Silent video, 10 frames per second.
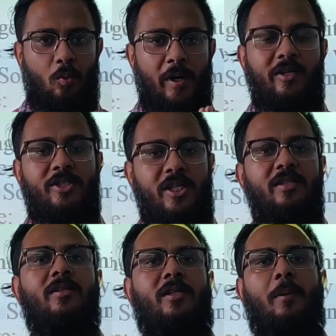When you
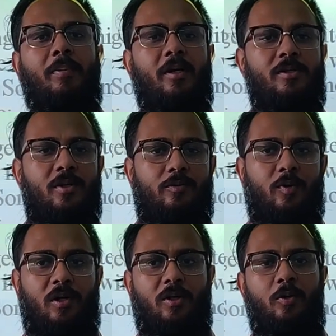change the temperature of
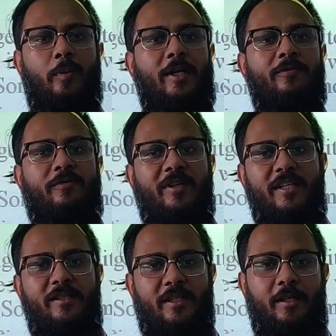water, when you
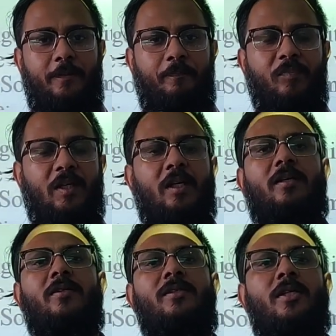freeze it, it
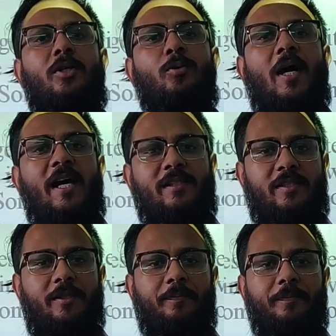turns into ice,